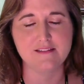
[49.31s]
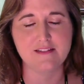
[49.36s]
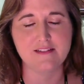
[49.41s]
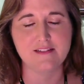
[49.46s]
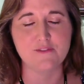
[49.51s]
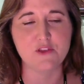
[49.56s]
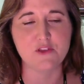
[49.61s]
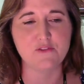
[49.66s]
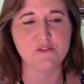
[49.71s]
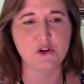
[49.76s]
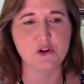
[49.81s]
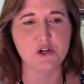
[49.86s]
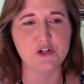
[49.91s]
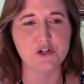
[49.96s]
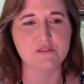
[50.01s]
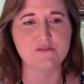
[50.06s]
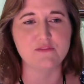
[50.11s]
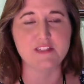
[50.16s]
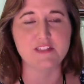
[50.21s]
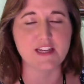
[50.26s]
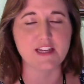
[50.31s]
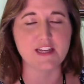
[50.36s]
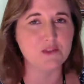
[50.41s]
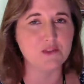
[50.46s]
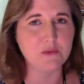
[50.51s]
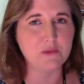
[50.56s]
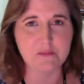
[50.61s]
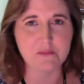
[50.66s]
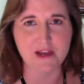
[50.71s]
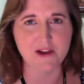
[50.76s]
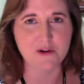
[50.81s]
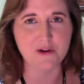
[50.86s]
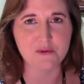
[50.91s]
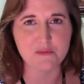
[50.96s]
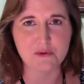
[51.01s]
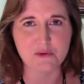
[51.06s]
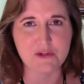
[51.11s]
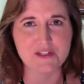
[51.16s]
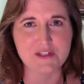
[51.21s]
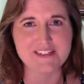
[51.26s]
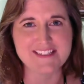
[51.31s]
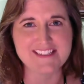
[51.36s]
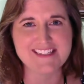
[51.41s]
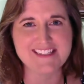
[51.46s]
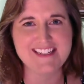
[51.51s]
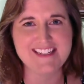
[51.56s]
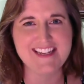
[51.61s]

Have you ever heard of death by PowerPoint?